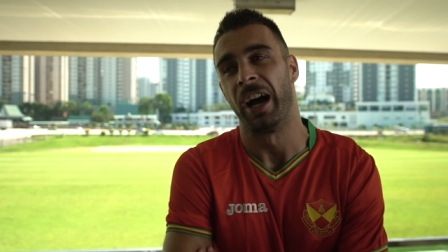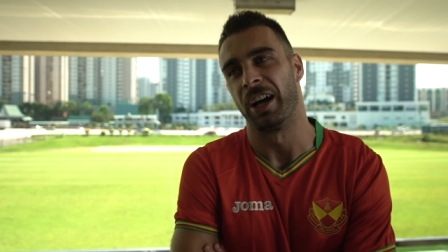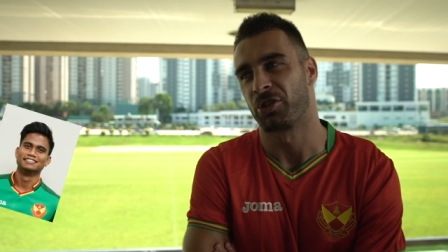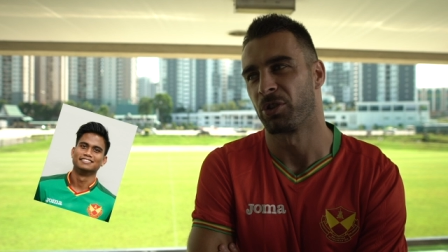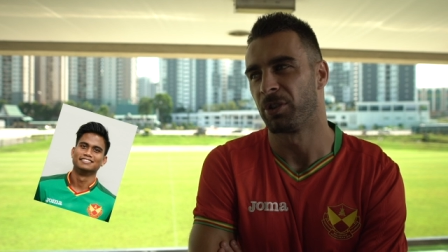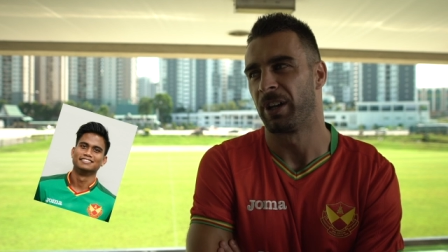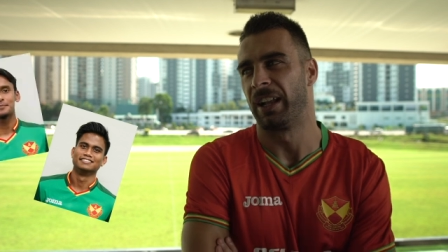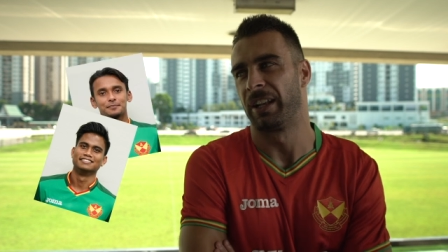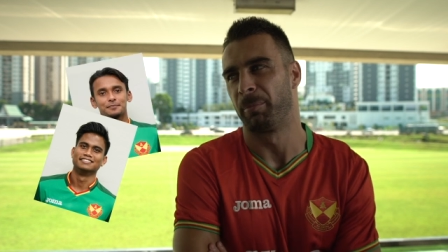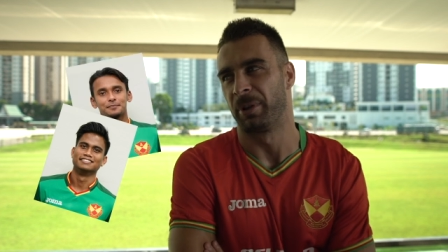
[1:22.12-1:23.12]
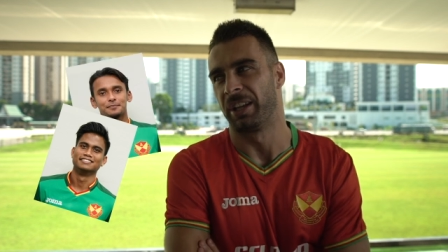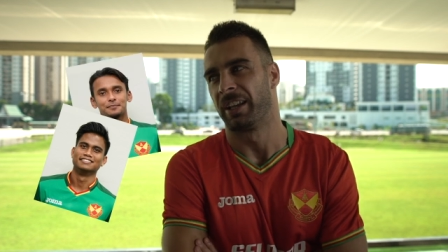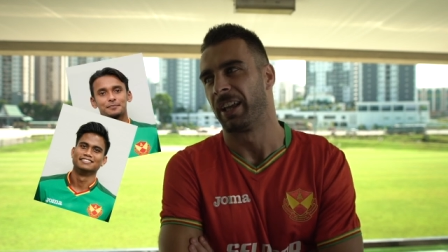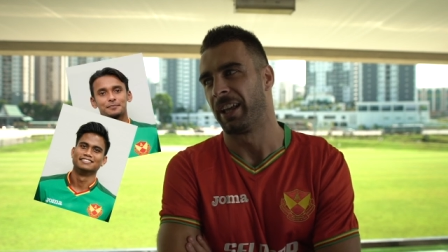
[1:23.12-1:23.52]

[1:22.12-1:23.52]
Ah, Sean and Ambri.